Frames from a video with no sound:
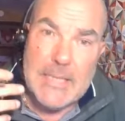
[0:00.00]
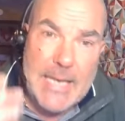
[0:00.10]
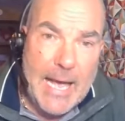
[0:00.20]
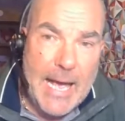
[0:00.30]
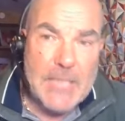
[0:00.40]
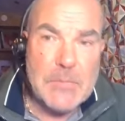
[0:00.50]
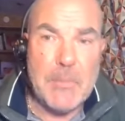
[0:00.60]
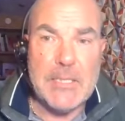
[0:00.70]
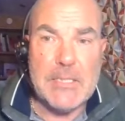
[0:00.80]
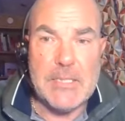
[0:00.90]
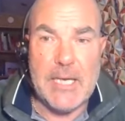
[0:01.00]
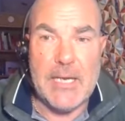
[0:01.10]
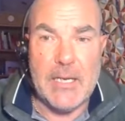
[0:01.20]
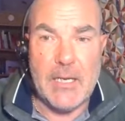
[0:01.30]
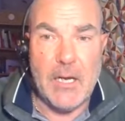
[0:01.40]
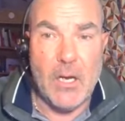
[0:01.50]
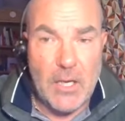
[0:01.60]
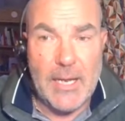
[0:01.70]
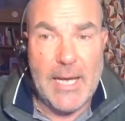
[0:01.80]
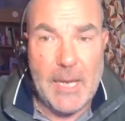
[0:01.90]
he has been saying, are
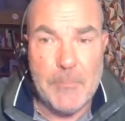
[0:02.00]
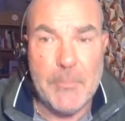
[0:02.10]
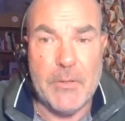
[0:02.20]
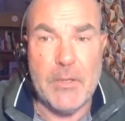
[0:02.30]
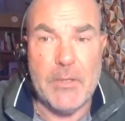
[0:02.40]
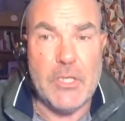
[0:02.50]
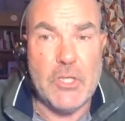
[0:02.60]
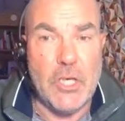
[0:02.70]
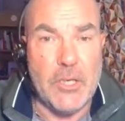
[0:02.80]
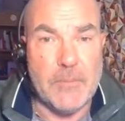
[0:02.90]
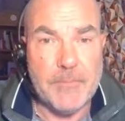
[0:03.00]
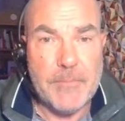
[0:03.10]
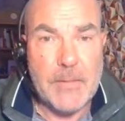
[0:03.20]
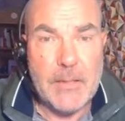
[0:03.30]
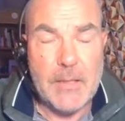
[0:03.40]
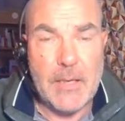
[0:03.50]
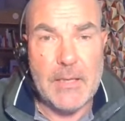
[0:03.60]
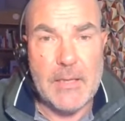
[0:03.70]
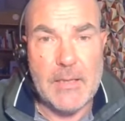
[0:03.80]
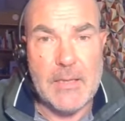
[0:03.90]
going to happen this year.
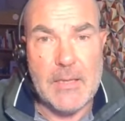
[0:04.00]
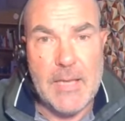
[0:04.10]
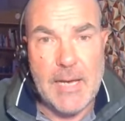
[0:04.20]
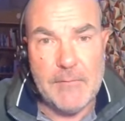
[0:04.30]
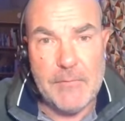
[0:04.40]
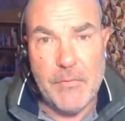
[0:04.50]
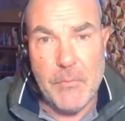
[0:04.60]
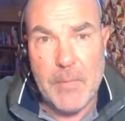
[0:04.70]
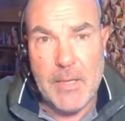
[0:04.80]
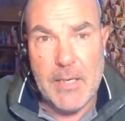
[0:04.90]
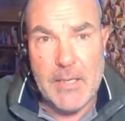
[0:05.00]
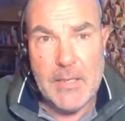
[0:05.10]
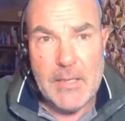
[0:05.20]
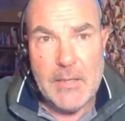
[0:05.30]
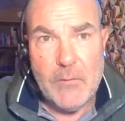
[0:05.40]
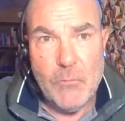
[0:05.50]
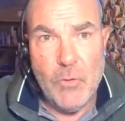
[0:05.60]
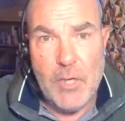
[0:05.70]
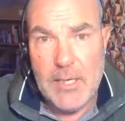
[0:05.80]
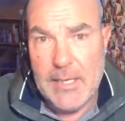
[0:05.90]
And that for me
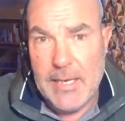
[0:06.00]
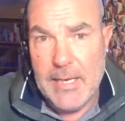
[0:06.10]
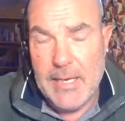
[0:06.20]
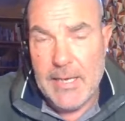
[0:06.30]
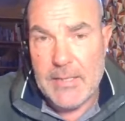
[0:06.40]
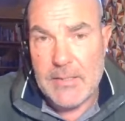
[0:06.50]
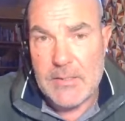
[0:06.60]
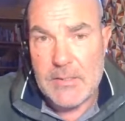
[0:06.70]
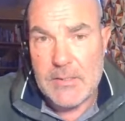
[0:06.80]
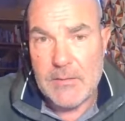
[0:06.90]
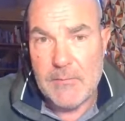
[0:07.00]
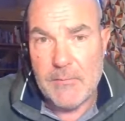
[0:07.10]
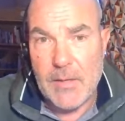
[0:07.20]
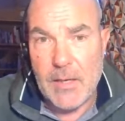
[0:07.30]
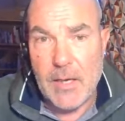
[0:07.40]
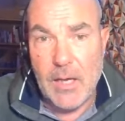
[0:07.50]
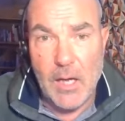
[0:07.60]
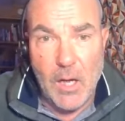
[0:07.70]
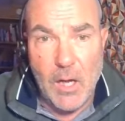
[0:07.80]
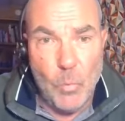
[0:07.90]
really is uh,
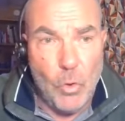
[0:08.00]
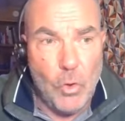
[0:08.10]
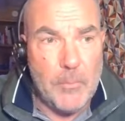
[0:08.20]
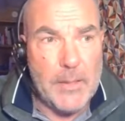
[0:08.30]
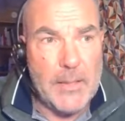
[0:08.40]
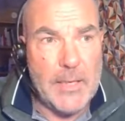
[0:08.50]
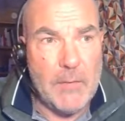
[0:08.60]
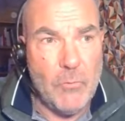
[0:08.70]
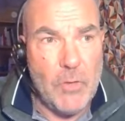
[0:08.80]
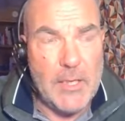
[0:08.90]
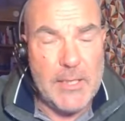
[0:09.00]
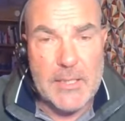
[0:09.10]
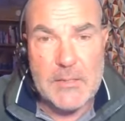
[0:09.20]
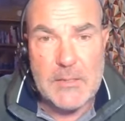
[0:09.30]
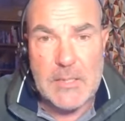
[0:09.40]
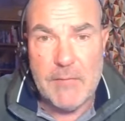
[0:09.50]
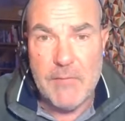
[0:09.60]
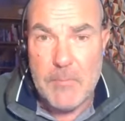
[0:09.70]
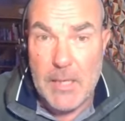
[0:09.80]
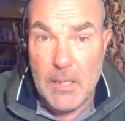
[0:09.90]
heartwarming. It really is giving
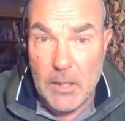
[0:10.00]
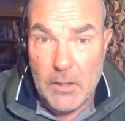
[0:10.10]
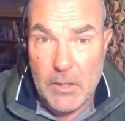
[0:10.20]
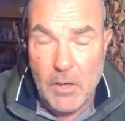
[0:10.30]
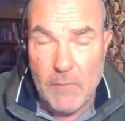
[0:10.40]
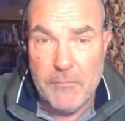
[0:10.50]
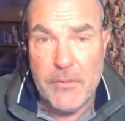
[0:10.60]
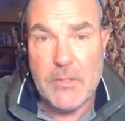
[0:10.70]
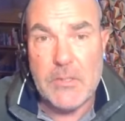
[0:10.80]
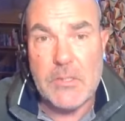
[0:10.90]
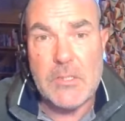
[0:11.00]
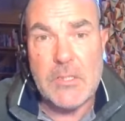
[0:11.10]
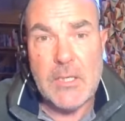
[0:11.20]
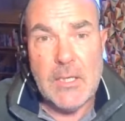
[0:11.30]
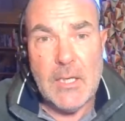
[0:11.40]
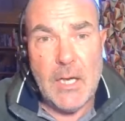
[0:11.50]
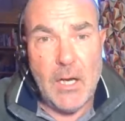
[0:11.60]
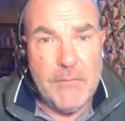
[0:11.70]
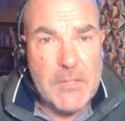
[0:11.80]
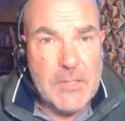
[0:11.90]
me a lot of confidence.
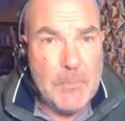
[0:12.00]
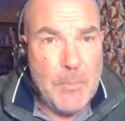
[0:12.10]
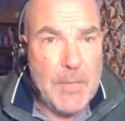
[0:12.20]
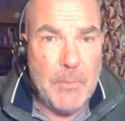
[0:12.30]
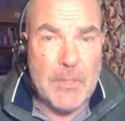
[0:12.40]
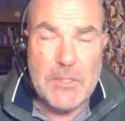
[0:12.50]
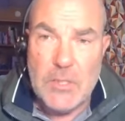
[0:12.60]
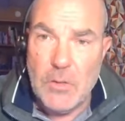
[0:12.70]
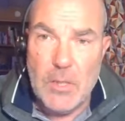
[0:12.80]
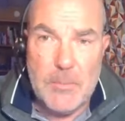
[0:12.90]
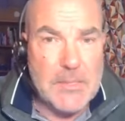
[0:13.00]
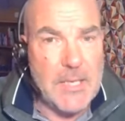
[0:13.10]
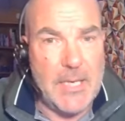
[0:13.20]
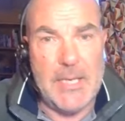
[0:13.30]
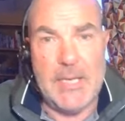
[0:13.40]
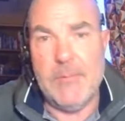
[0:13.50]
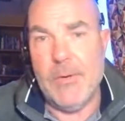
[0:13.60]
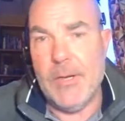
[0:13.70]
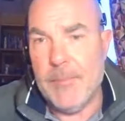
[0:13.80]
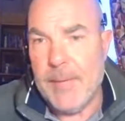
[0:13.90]
Obviously, people are still going to be saying,
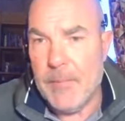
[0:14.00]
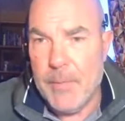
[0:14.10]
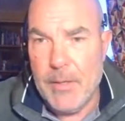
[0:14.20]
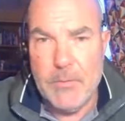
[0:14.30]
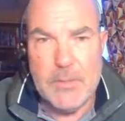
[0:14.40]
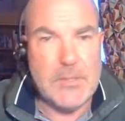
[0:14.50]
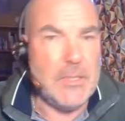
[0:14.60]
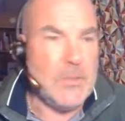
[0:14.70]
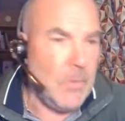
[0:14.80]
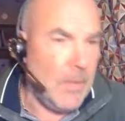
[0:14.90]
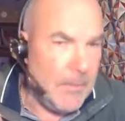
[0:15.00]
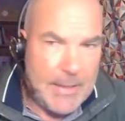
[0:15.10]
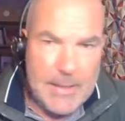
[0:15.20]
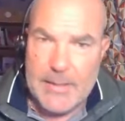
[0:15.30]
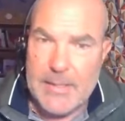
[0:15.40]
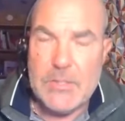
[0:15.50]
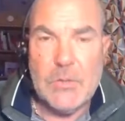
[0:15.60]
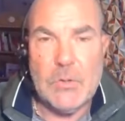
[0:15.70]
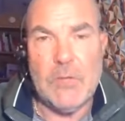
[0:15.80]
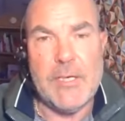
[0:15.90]
What about bonuses? What about this? and
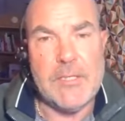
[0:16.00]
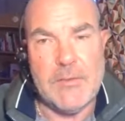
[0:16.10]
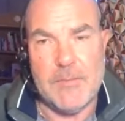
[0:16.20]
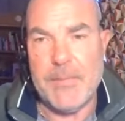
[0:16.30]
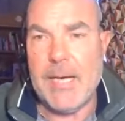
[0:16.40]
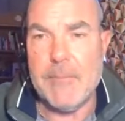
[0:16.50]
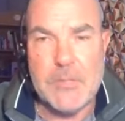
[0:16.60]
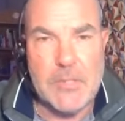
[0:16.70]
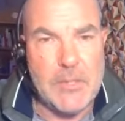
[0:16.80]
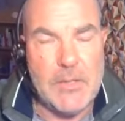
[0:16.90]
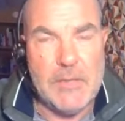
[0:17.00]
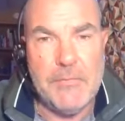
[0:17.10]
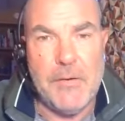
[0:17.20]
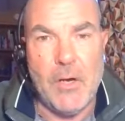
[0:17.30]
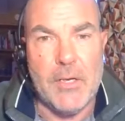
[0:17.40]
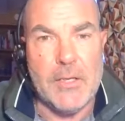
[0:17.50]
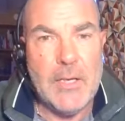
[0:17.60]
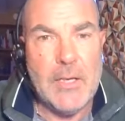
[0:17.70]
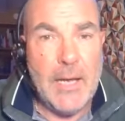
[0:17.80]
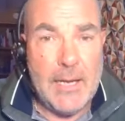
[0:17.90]
all the rest of it. Absolutely fine.
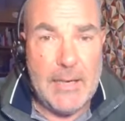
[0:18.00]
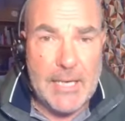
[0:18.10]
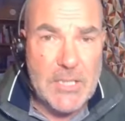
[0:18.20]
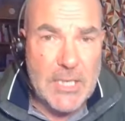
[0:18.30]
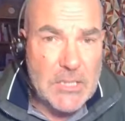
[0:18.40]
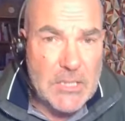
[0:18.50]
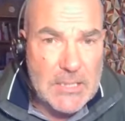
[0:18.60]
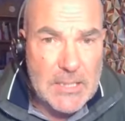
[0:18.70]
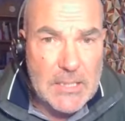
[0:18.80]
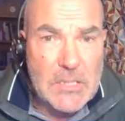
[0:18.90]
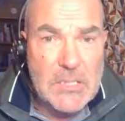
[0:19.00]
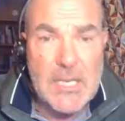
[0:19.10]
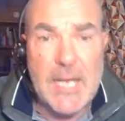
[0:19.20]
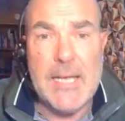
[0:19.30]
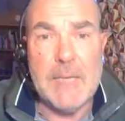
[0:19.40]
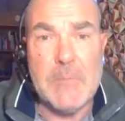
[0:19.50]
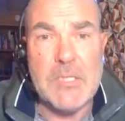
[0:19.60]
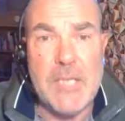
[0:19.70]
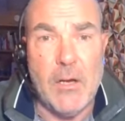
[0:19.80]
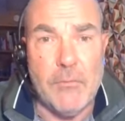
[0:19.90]
And Ash actually did say
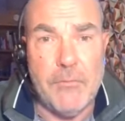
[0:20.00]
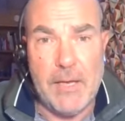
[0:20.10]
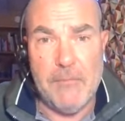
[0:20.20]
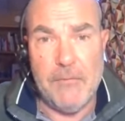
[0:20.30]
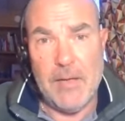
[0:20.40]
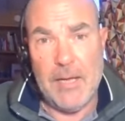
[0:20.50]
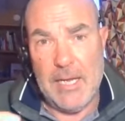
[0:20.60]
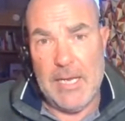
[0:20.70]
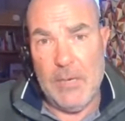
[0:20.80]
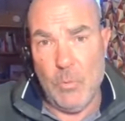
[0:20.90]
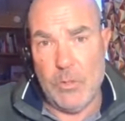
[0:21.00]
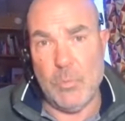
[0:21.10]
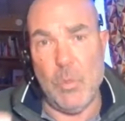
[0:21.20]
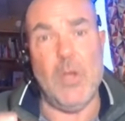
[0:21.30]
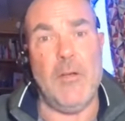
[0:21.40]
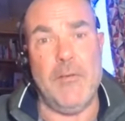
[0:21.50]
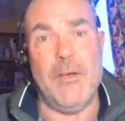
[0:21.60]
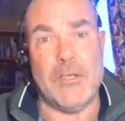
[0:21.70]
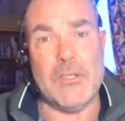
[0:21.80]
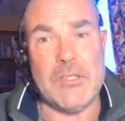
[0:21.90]
himself, if he was one of
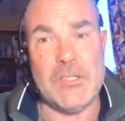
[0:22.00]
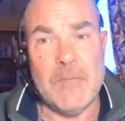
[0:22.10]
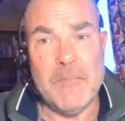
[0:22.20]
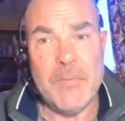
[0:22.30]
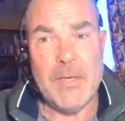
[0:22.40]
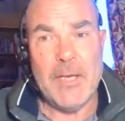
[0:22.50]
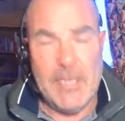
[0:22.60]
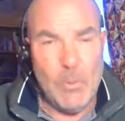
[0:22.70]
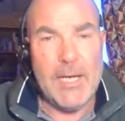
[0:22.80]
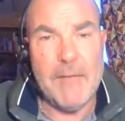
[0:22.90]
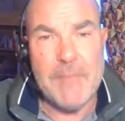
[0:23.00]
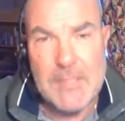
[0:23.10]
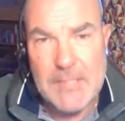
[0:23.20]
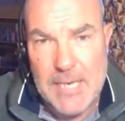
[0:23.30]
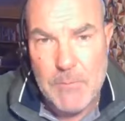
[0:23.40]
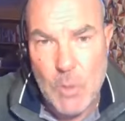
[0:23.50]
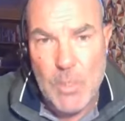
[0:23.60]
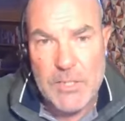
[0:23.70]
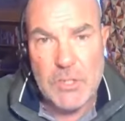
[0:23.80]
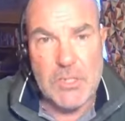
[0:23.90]
us, he would have the same
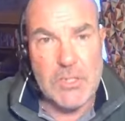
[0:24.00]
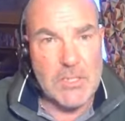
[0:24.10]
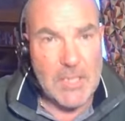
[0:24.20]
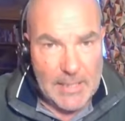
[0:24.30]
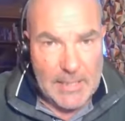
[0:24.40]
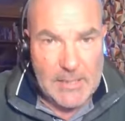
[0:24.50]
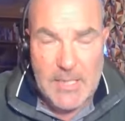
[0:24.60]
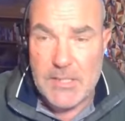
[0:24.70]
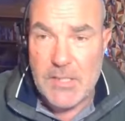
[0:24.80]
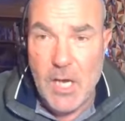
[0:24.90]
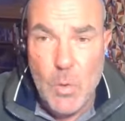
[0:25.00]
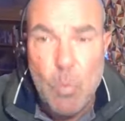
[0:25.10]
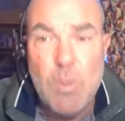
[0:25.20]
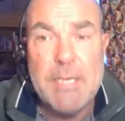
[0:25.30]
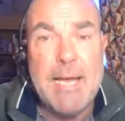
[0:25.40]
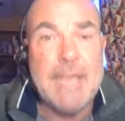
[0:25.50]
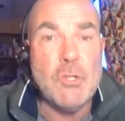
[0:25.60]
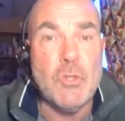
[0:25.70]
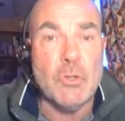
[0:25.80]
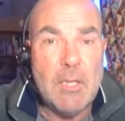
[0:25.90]
questions. He said it's only natural.